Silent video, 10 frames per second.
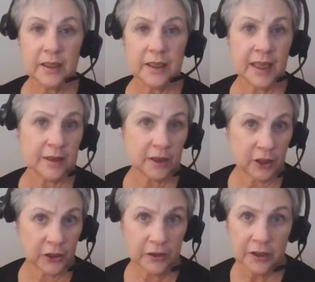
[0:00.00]
can
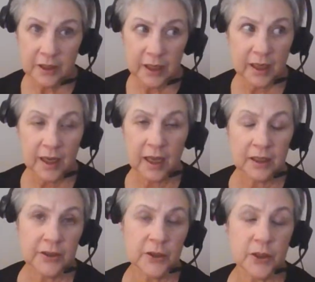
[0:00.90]
learn. I'll
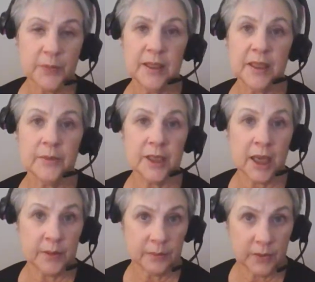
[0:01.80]
also spend some
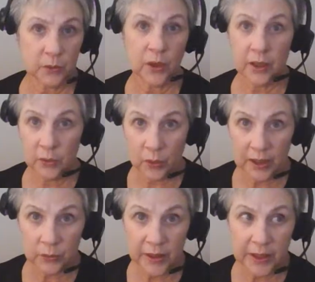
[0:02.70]
time
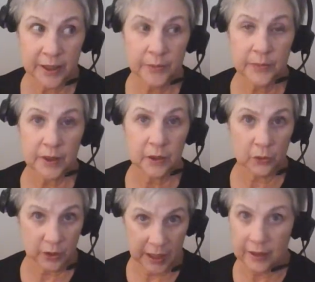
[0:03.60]
one-on-one with them
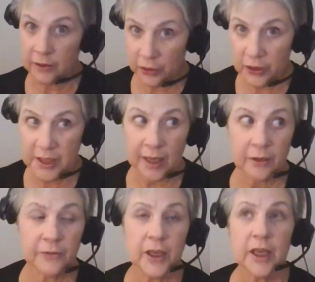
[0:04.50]
or and
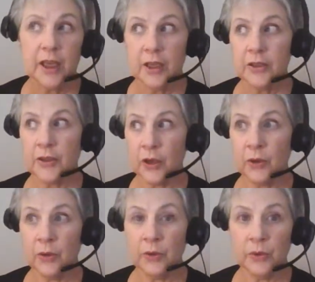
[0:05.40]
yourself.
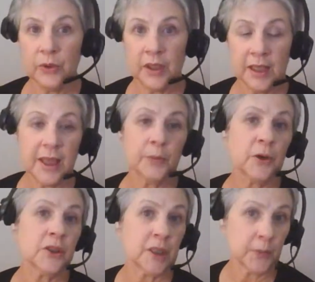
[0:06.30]
So get that
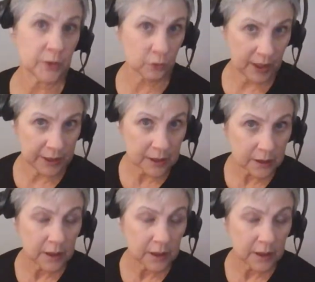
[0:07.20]
person up and running